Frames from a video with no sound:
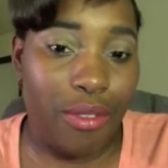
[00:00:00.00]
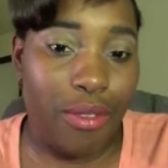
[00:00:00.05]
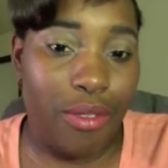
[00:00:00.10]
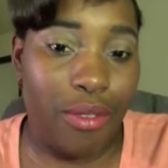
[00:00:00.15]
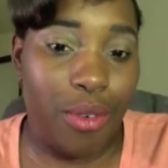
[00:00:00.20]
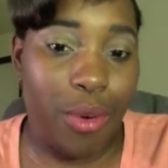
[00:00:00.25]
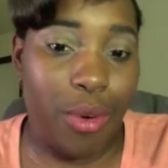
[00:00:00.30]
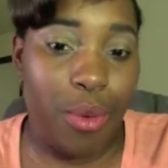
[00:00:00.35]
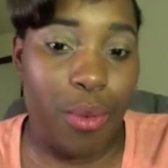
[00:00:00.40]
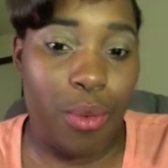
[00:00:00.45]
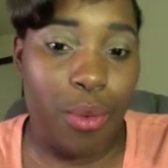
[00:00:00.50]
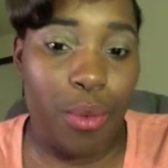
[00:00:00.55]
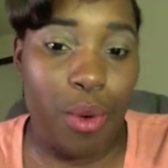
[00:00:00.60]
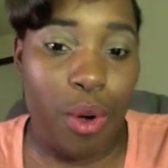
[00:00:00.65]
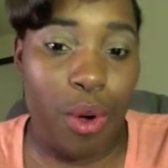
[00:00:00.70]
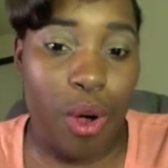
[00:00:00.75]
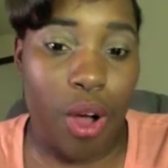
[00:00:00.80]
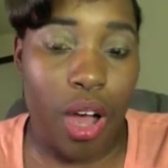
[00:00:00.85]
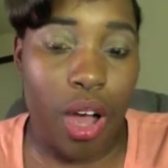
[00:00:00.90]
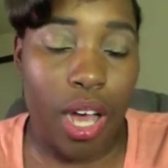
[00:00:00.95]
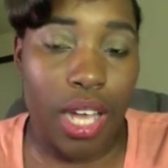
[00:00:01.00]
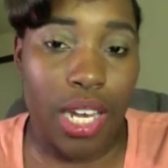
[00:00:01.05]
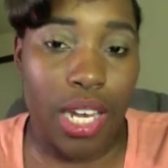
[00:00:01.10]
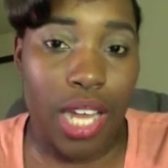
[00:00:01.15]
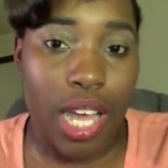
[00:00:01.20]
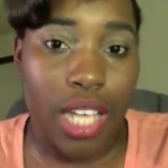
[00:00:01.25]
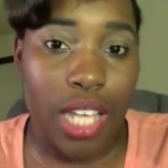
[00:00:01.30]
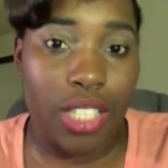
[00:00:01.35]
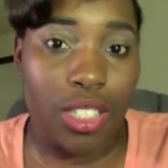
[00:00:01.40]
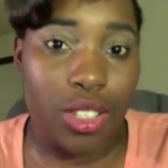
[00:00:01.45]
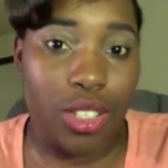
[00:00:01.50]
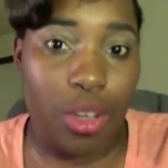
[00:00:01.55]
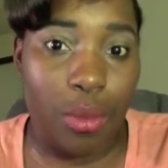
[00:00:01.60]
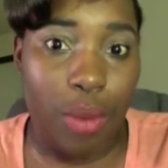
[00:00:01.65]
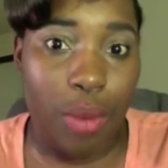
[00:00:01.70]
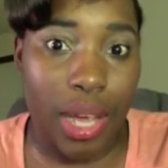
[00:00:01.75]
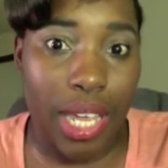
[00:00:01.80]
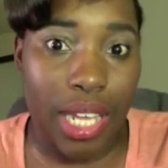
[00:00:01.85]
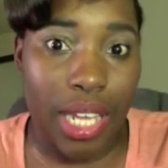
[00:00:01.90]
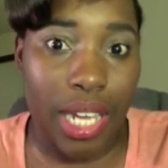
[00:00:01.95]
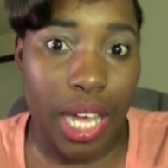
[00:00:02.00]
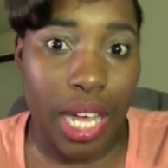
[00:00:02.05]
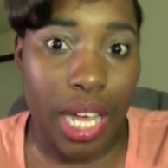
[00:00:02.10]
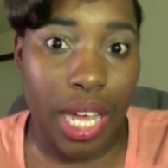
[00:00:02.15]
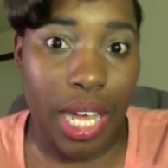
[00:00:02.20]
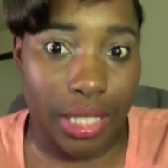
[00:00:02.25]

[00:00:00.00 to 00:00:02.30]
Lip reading: on Snow White and the Huntsman,